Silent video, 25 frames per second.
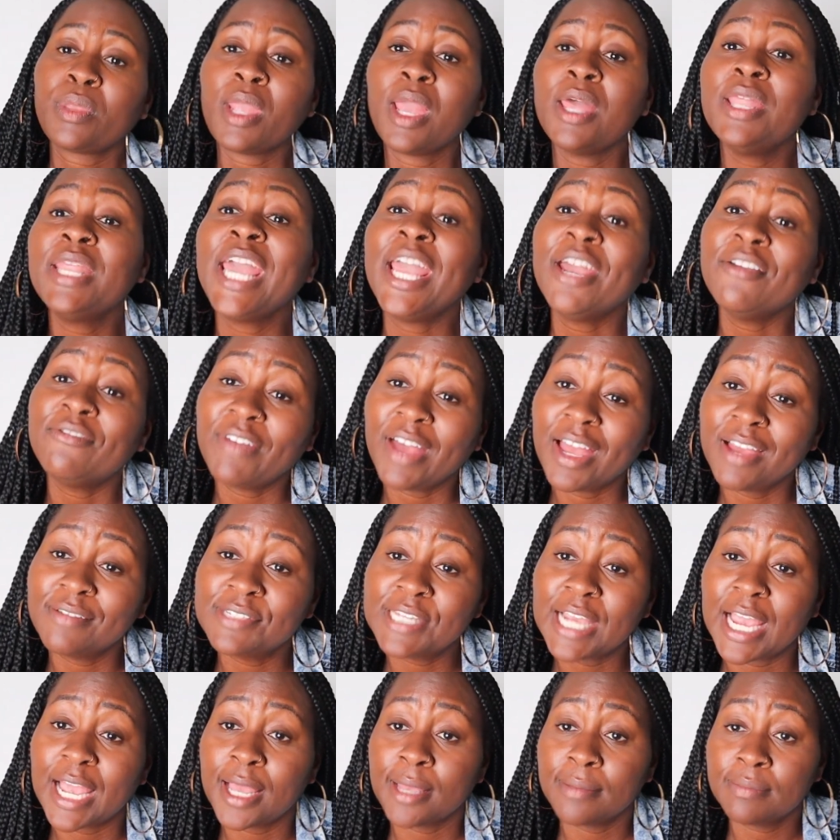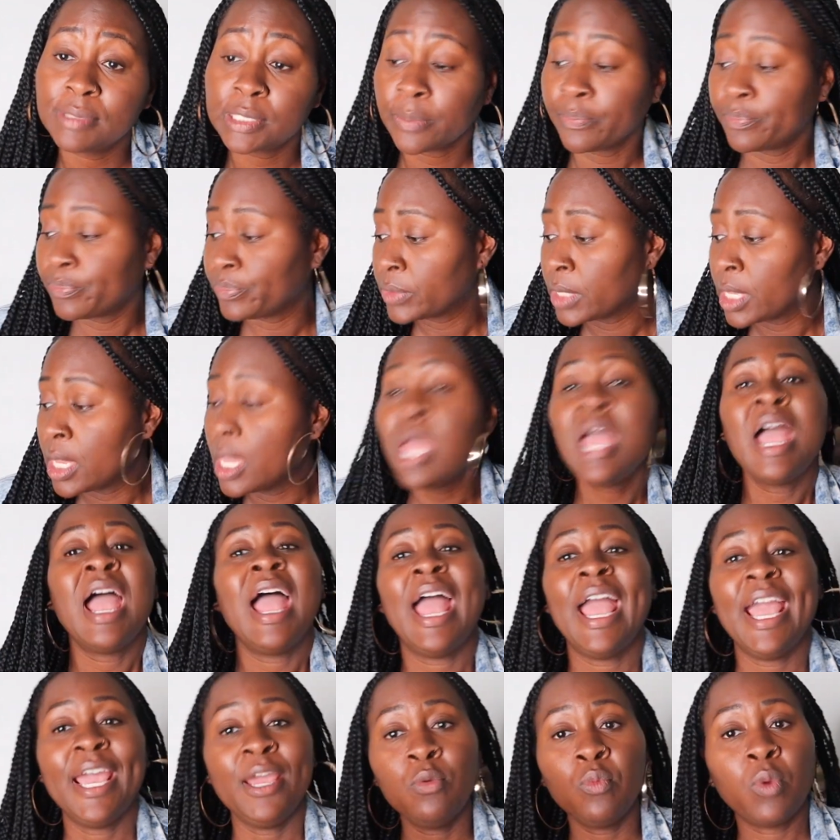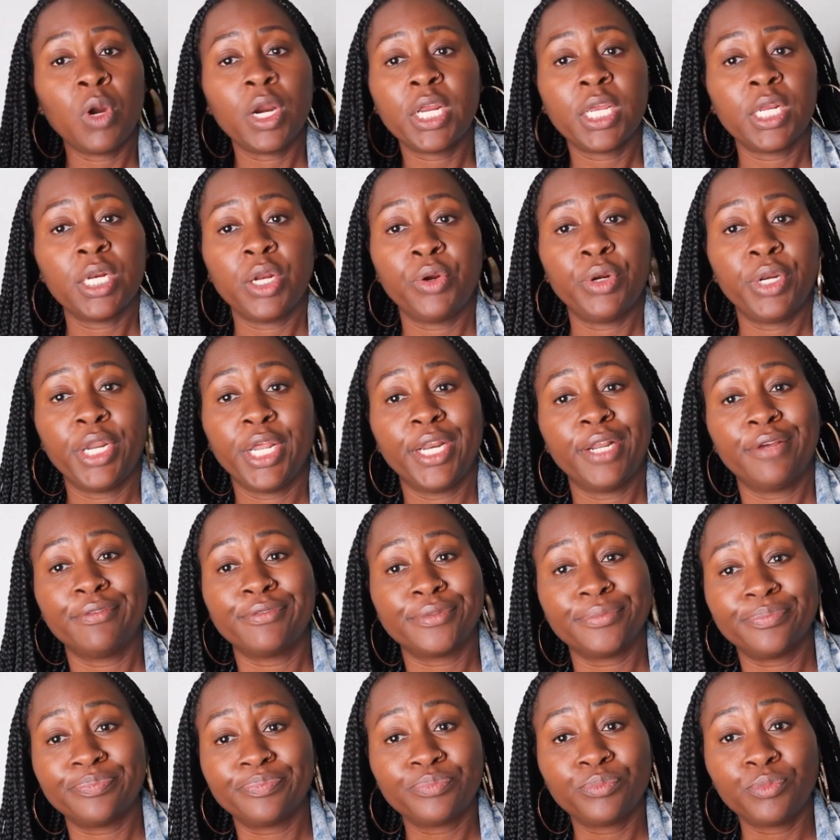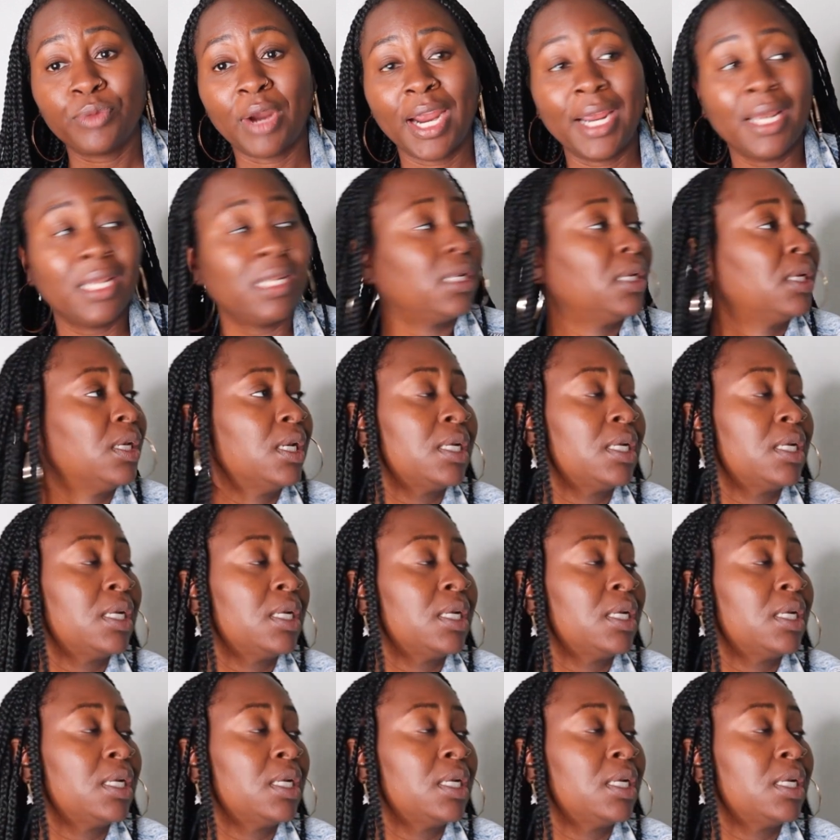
They have 5 jobs, ain't working on none of them, right?